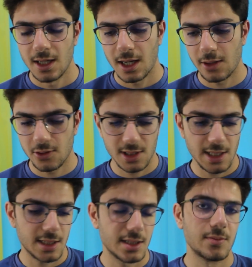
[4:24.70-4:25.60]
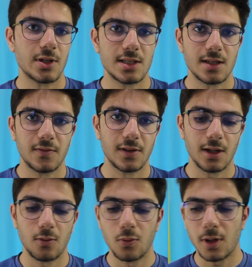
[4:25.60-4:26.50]
I was asking myself,
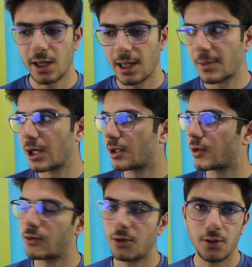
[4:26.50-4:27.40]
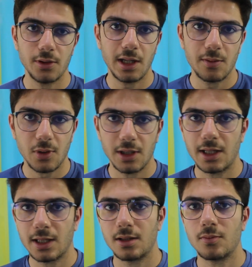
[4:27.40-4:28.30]
like, why am I not earning money
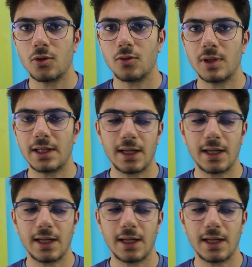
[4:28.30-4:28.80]
at the moment?